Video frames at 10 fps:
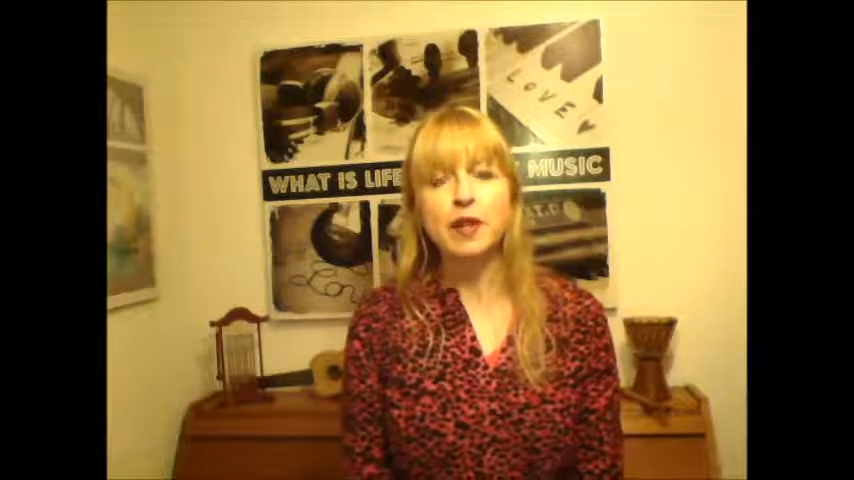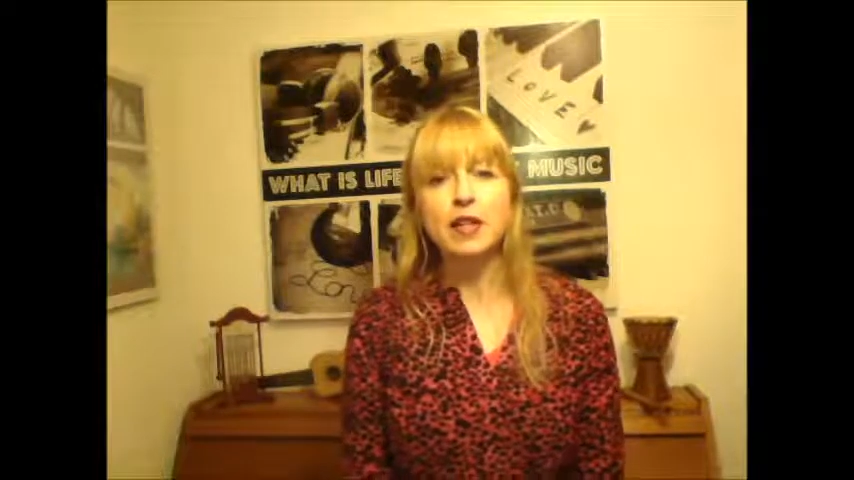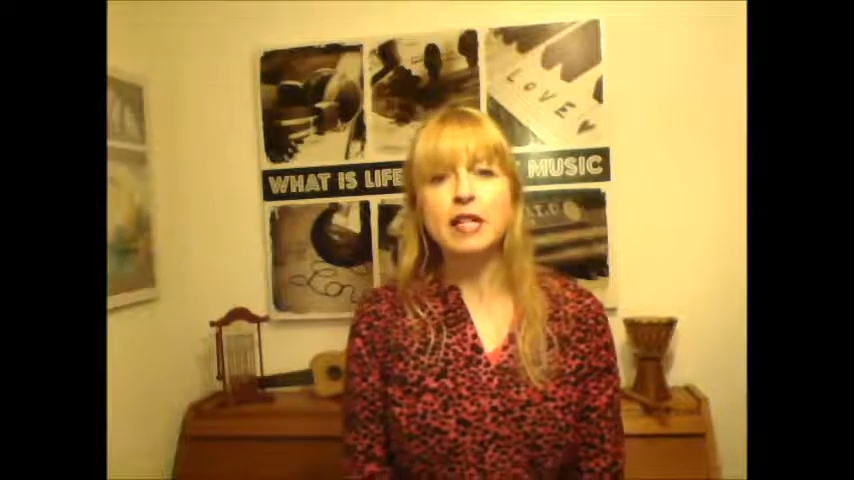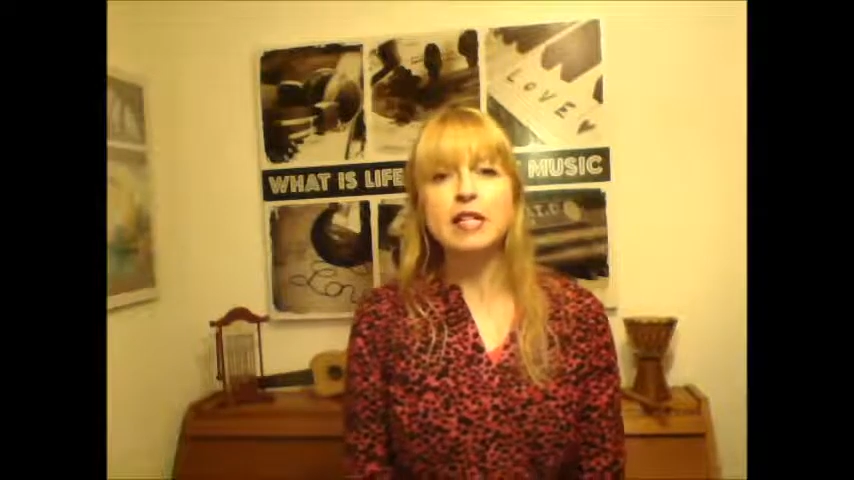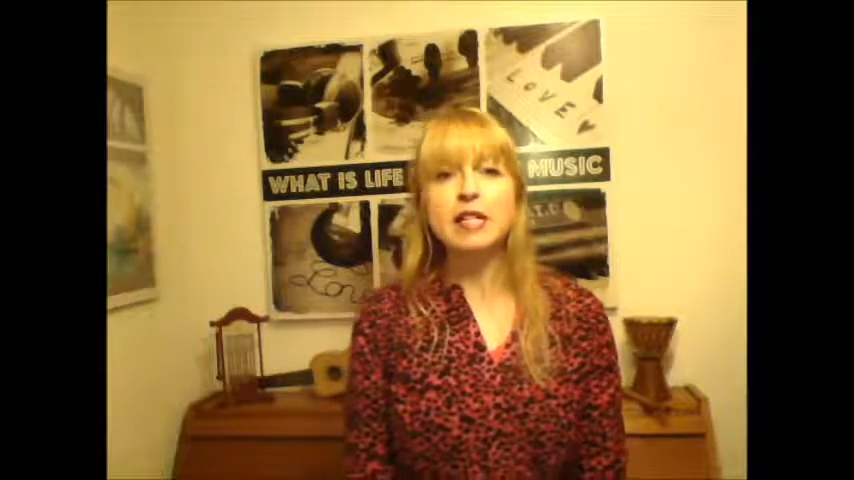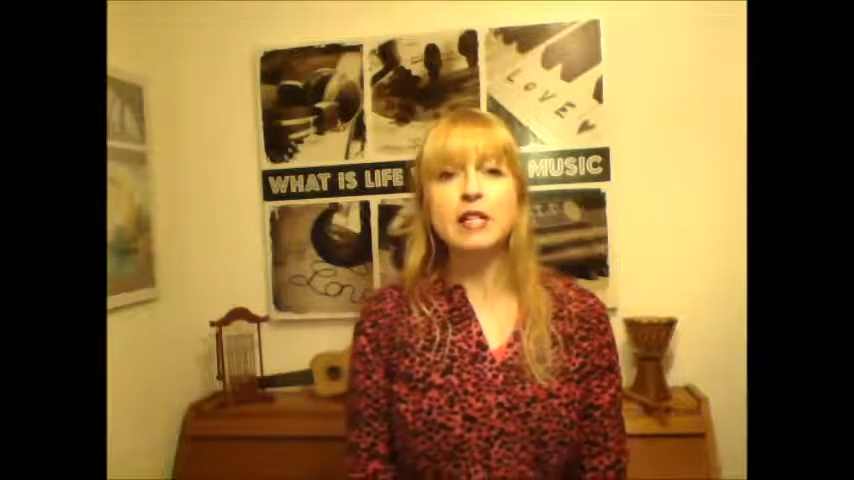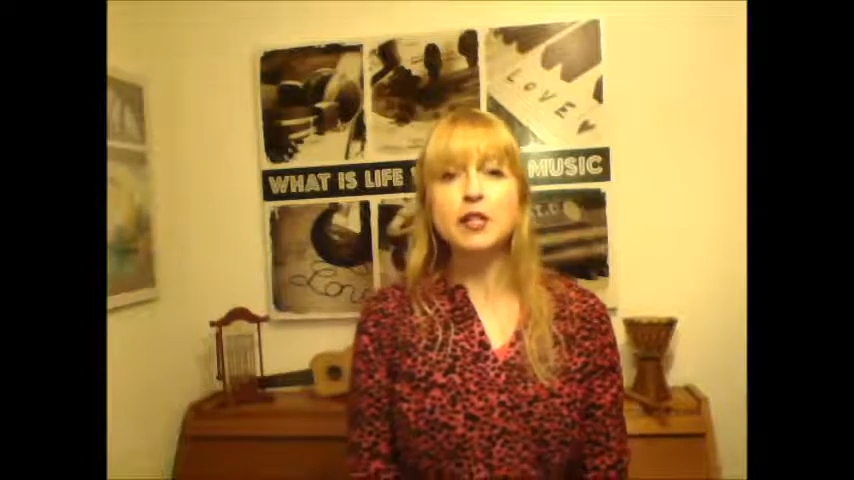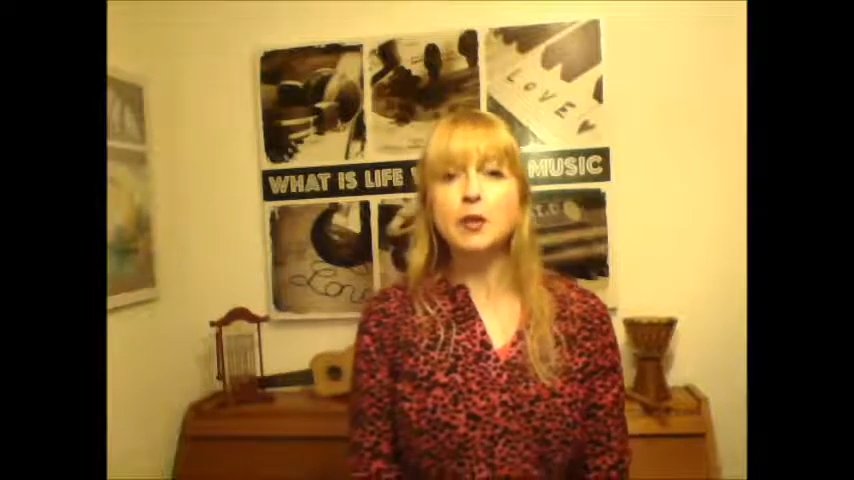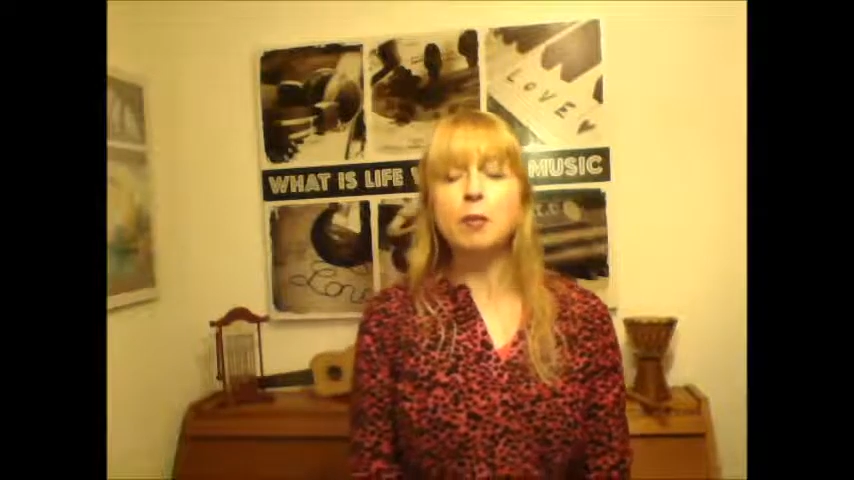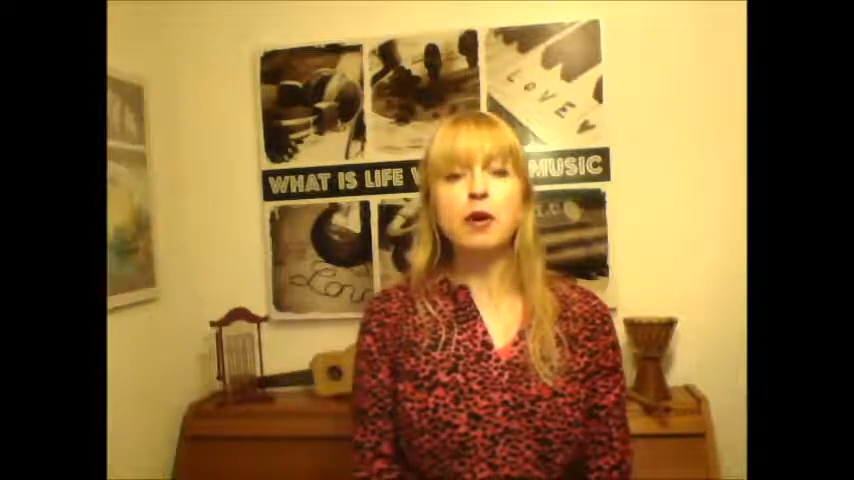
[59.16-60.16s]
It's such
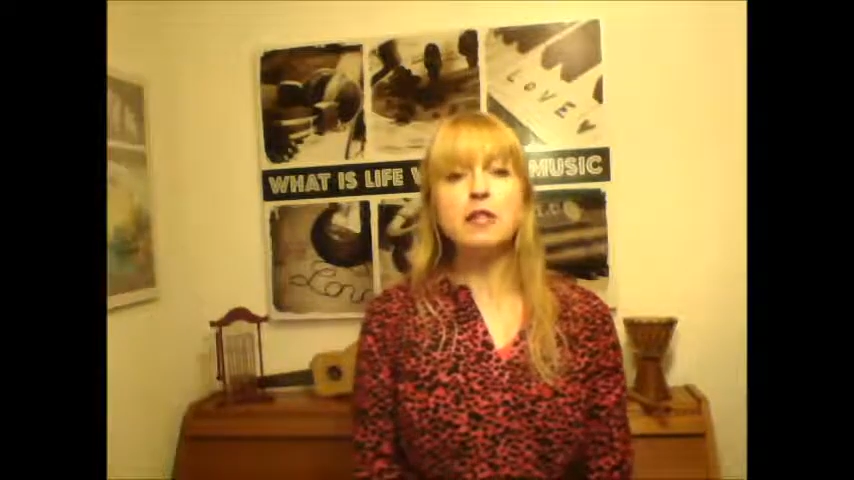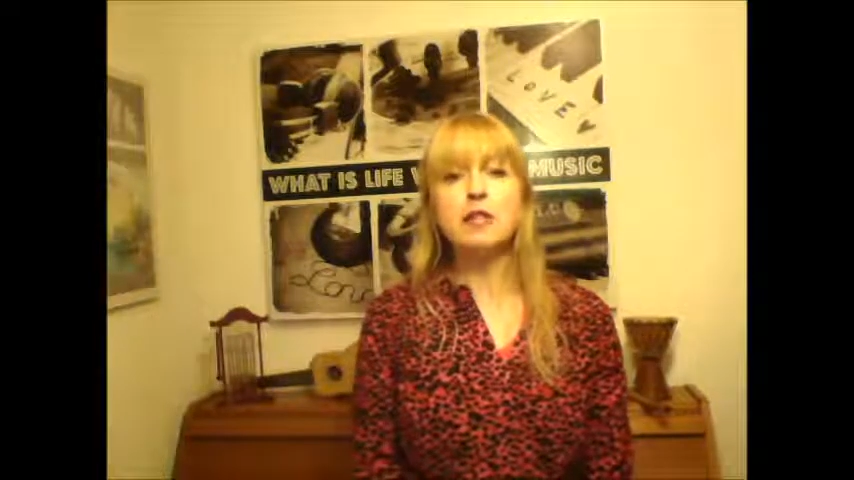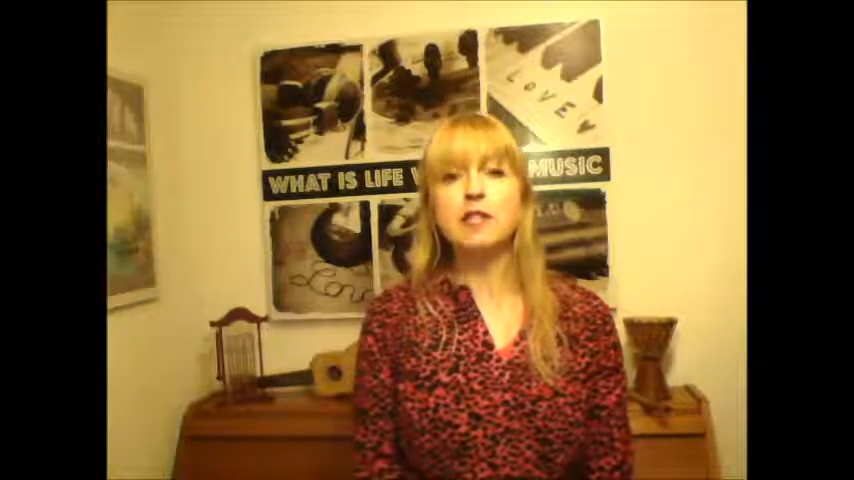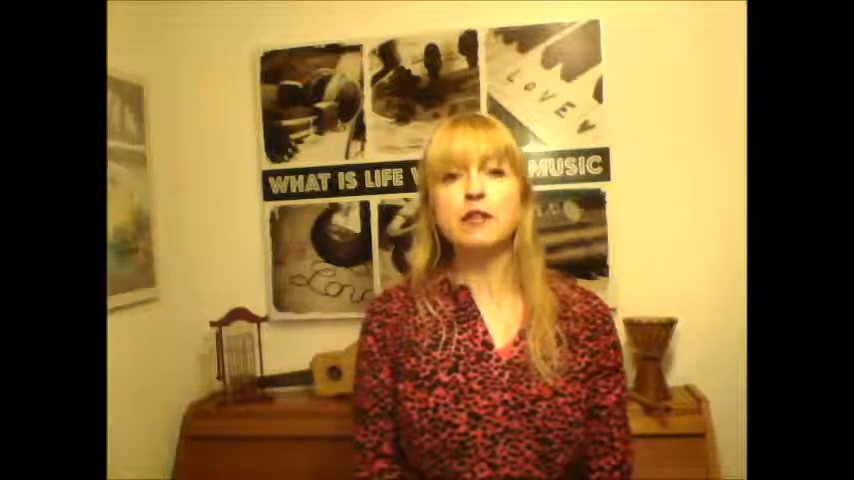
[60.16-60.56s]
a positive